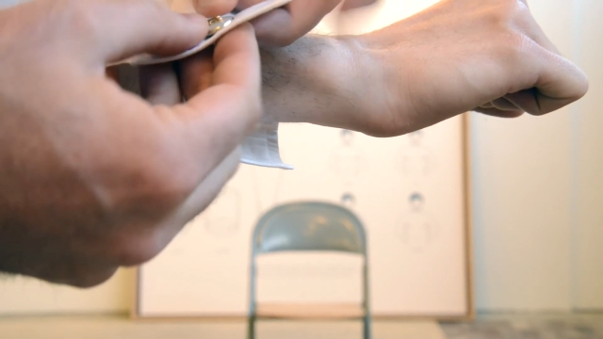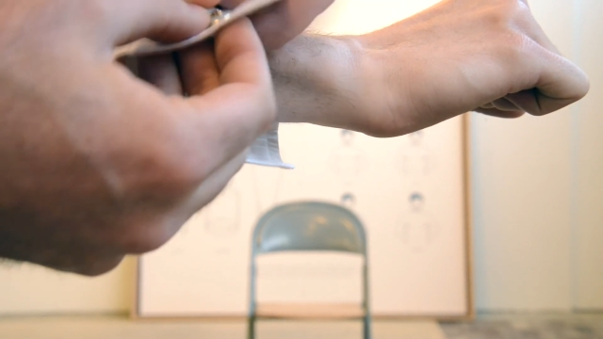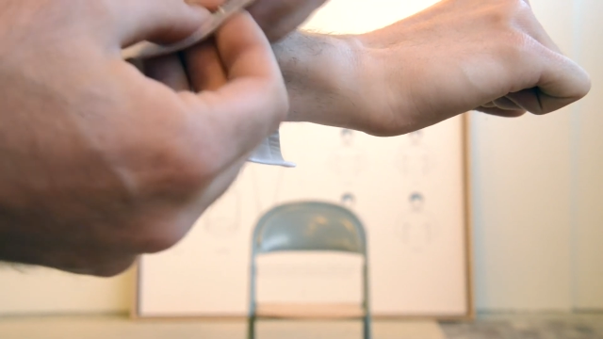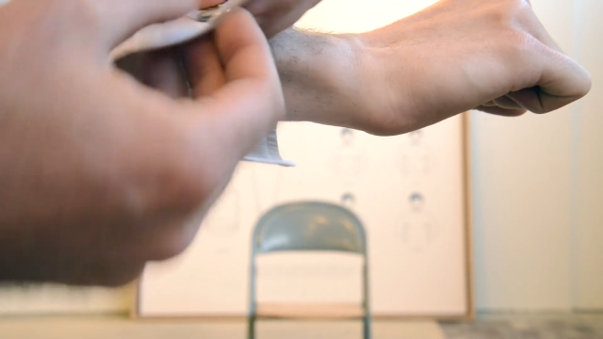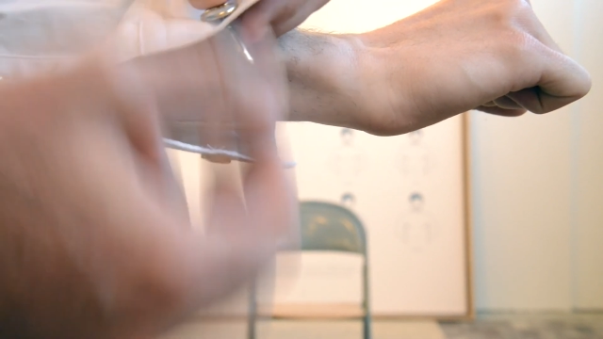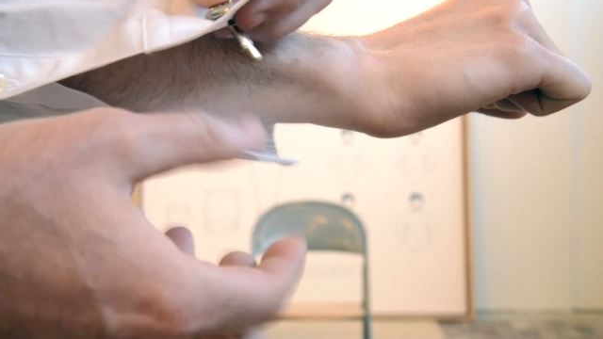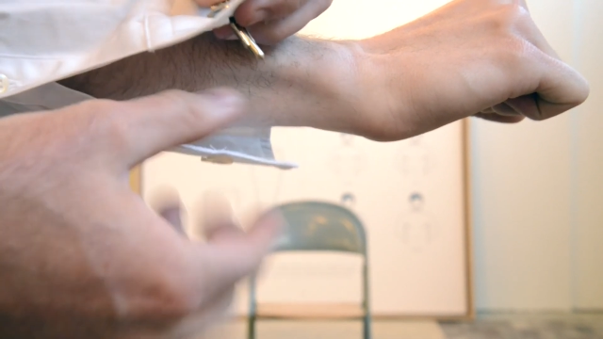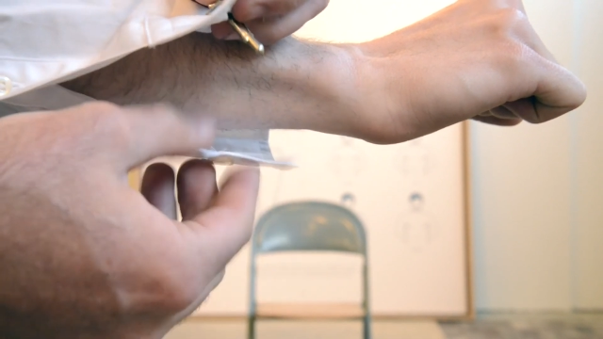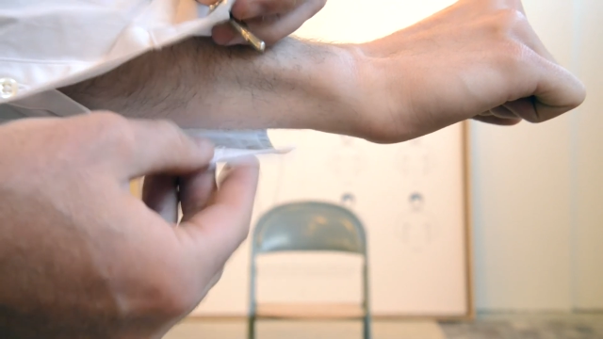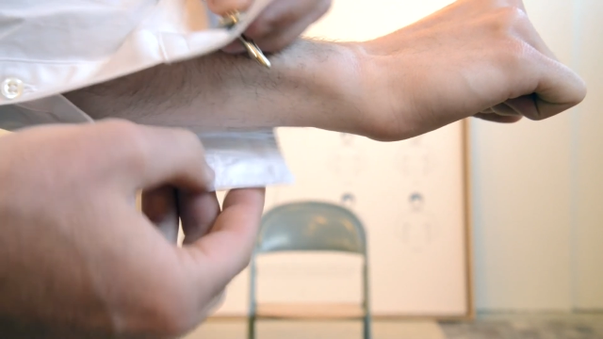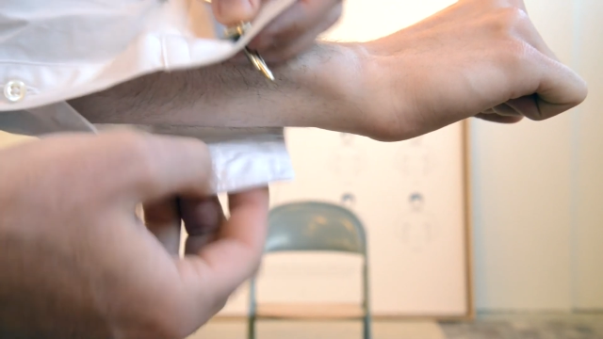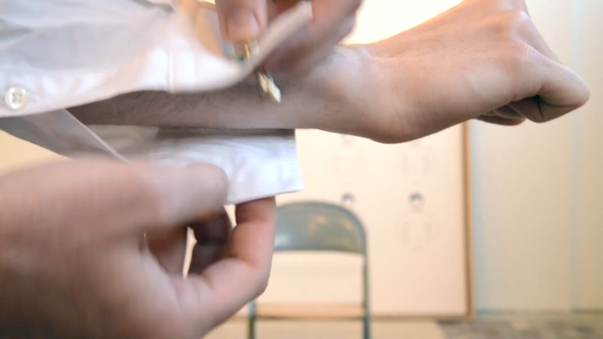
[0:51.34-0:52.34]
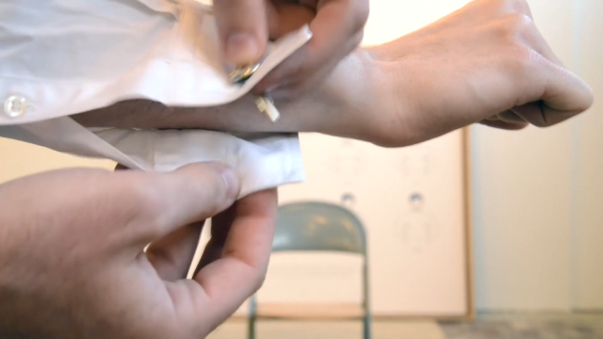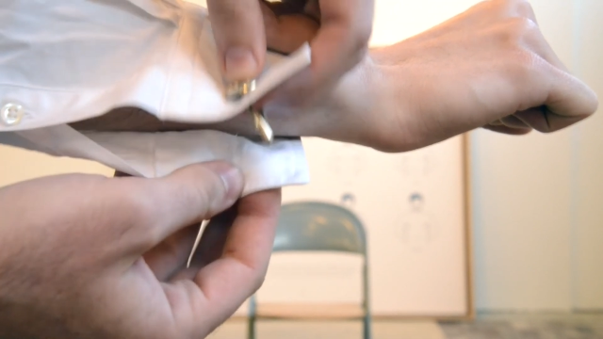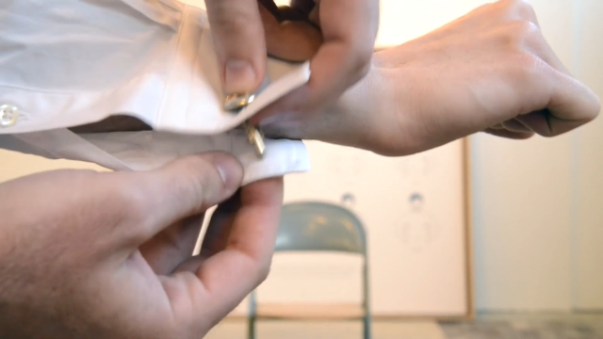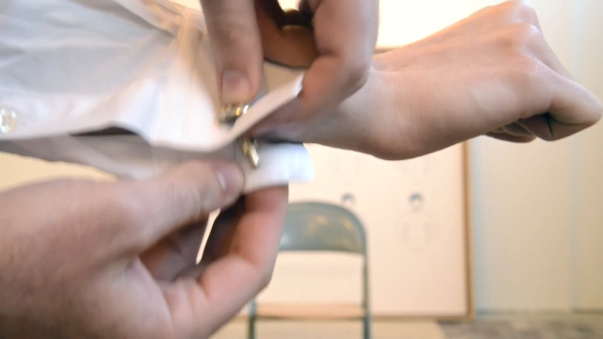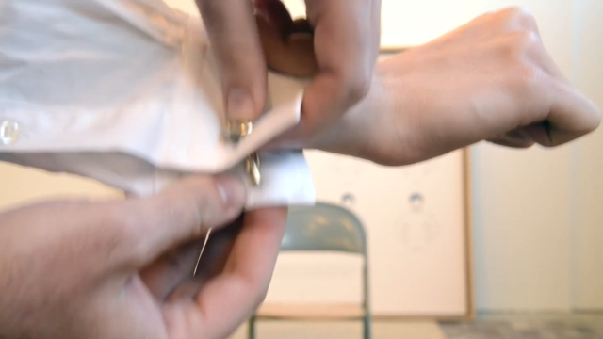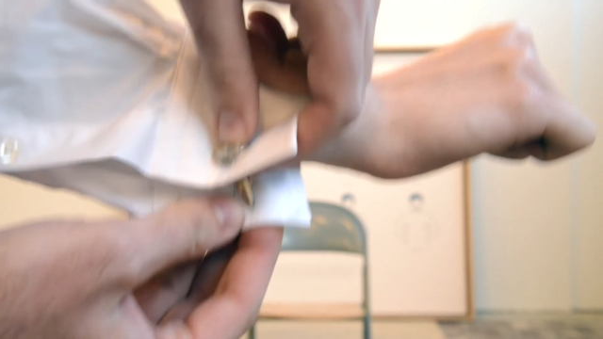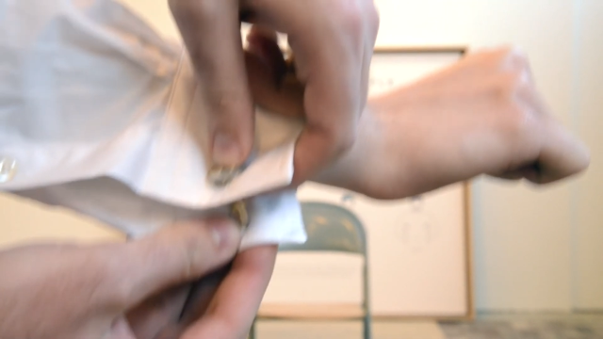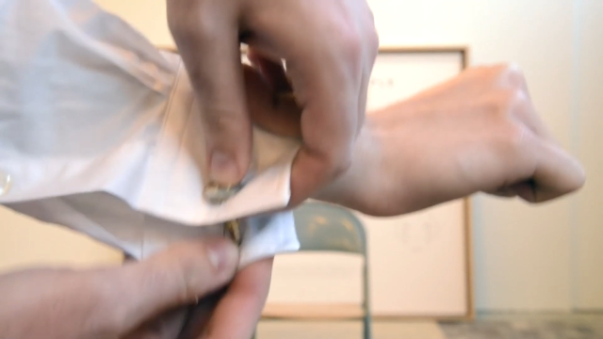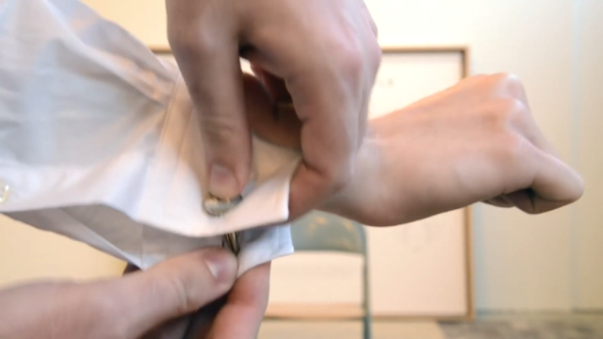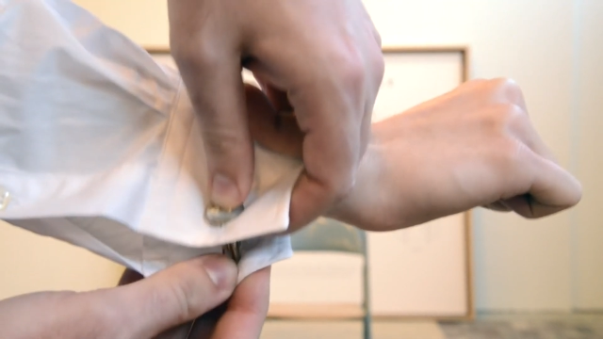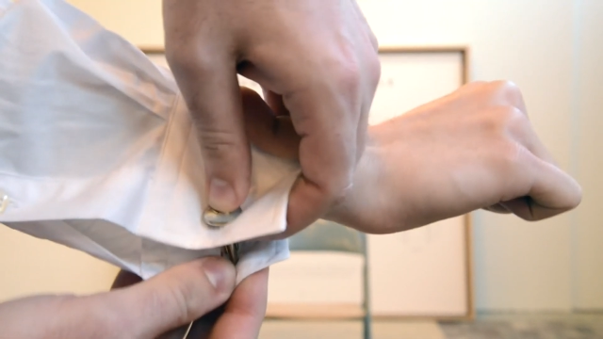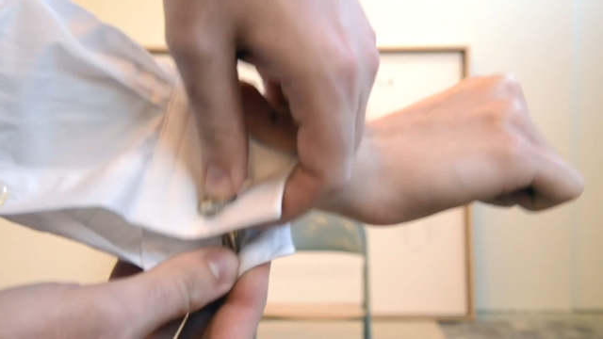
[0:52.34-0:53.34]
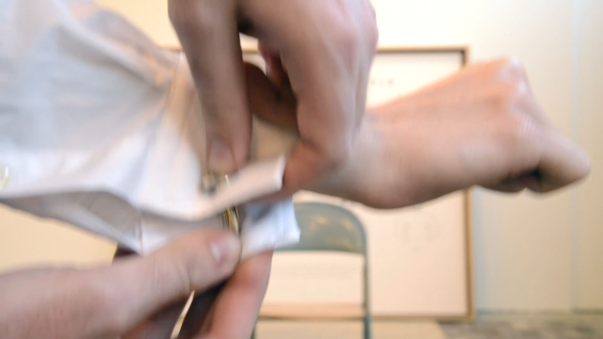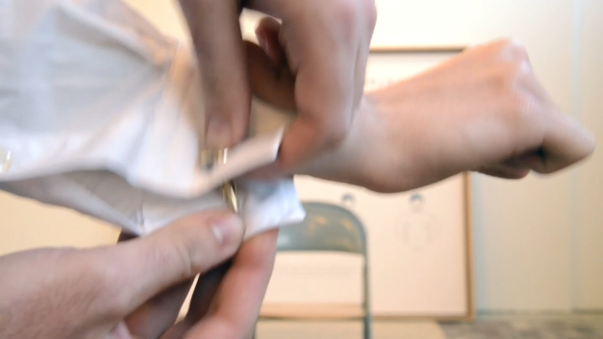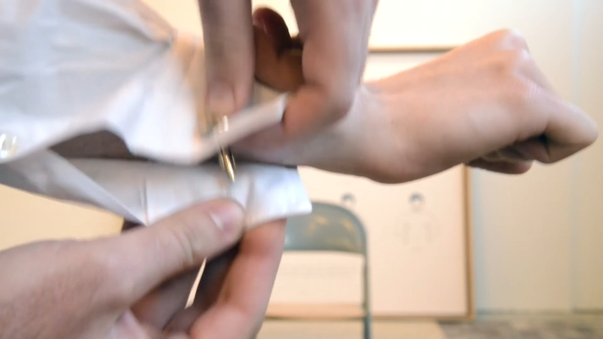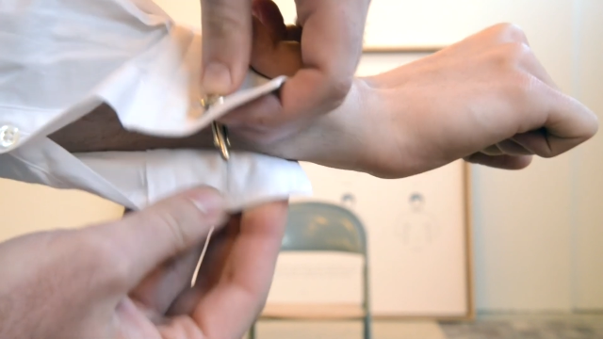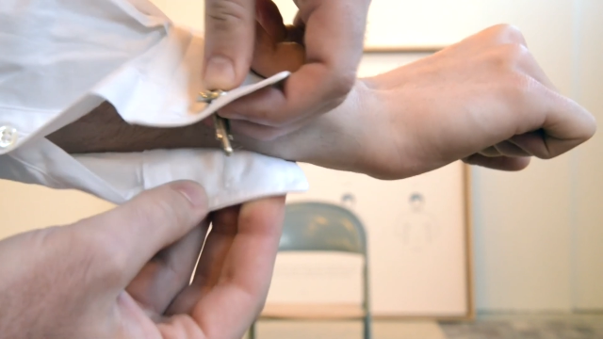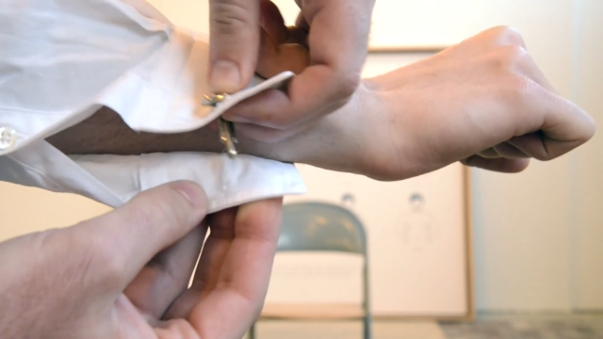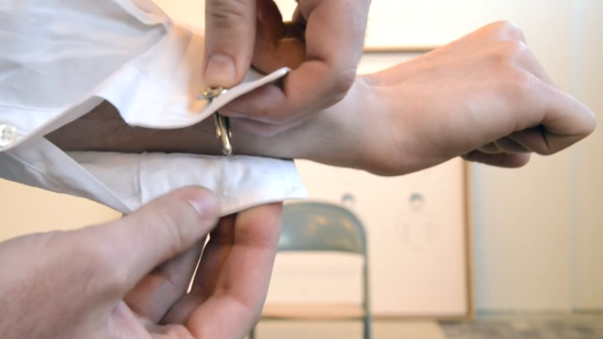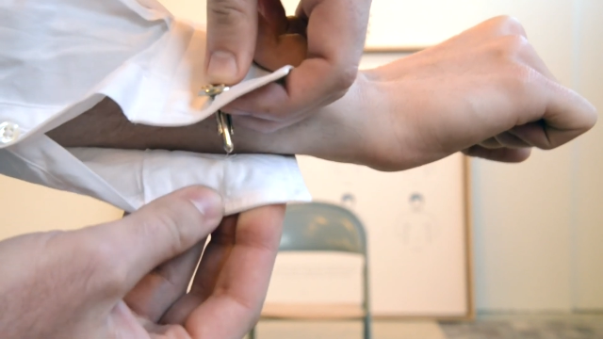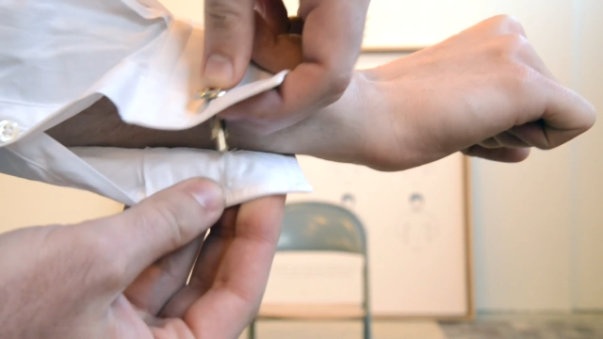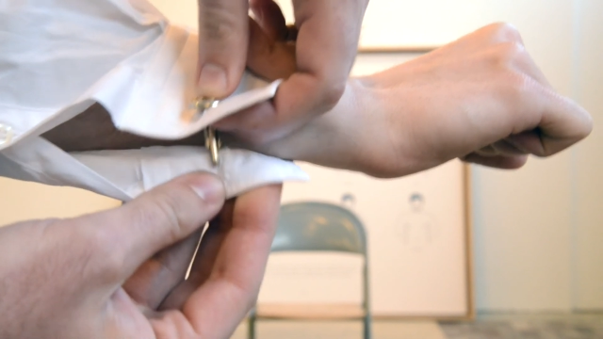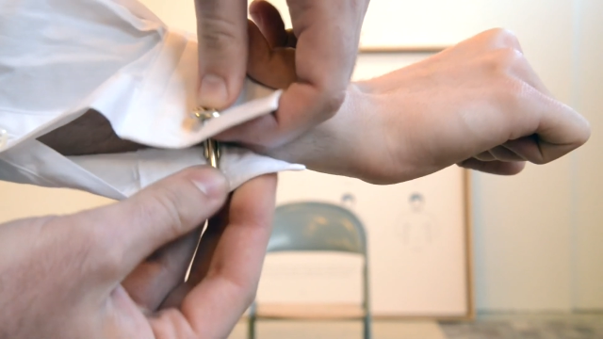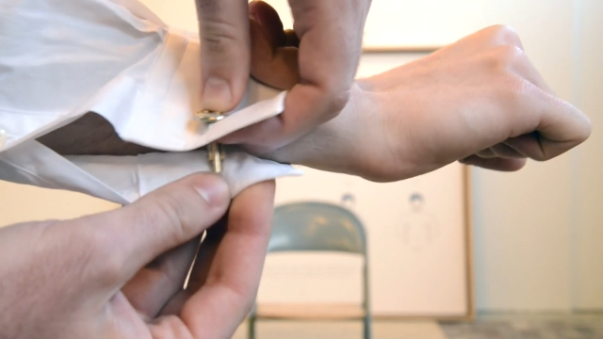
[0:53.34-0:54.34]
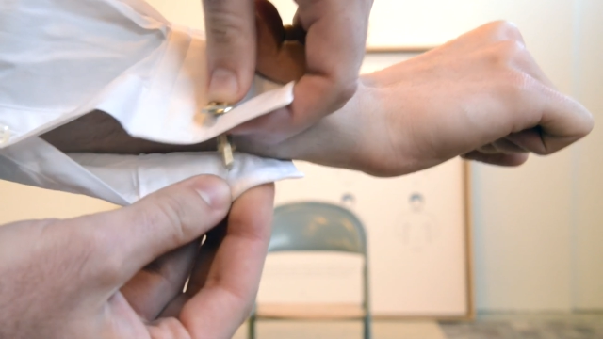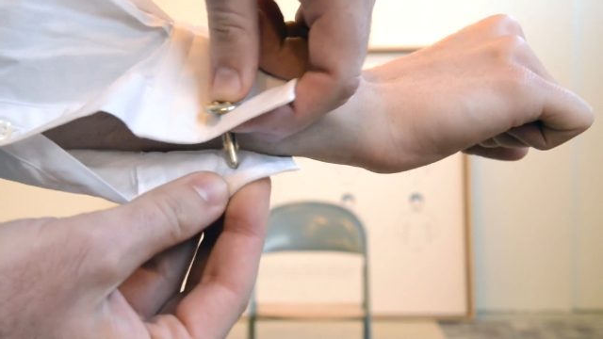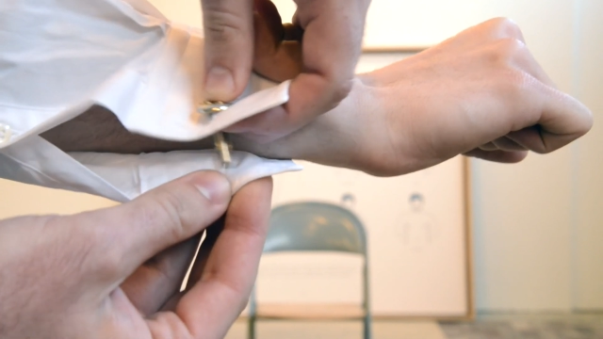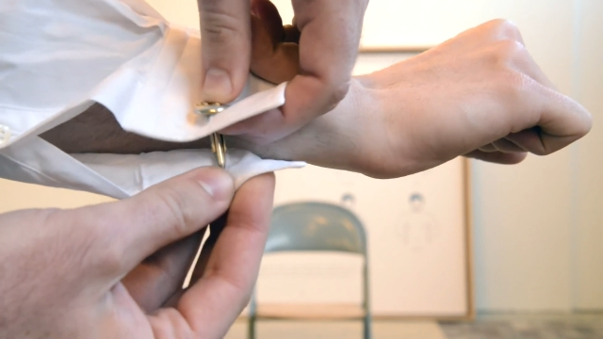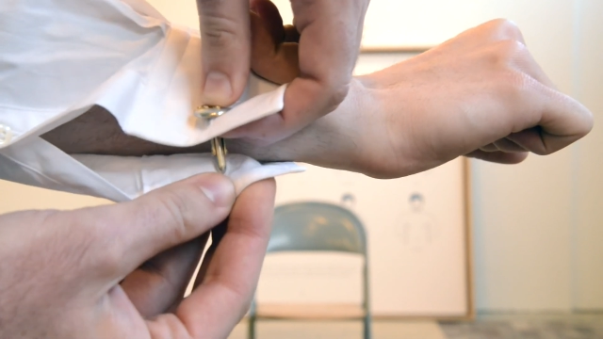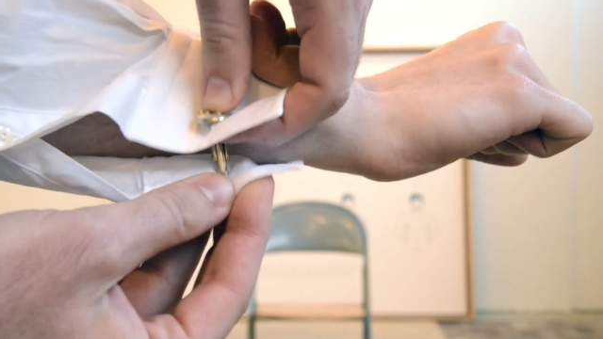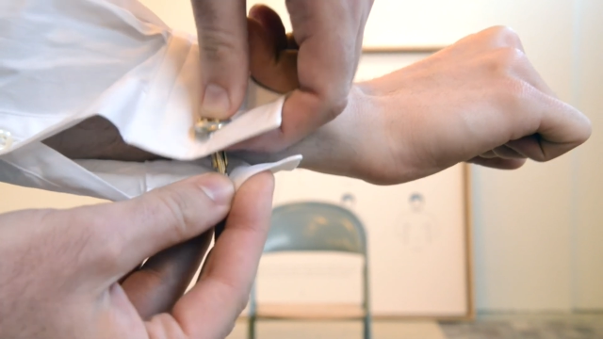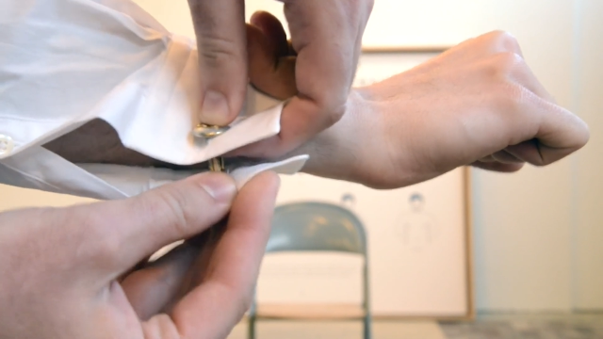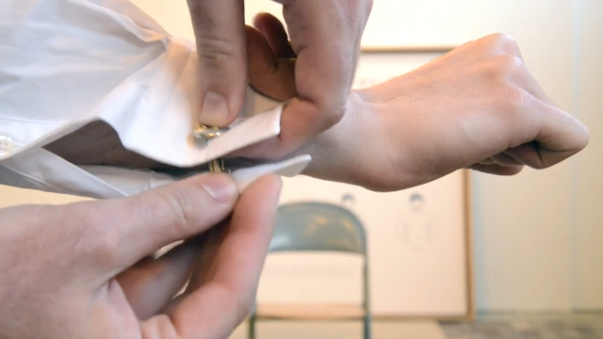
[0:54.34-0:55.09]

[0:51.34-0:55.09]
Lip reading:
[unreadable: no face in view]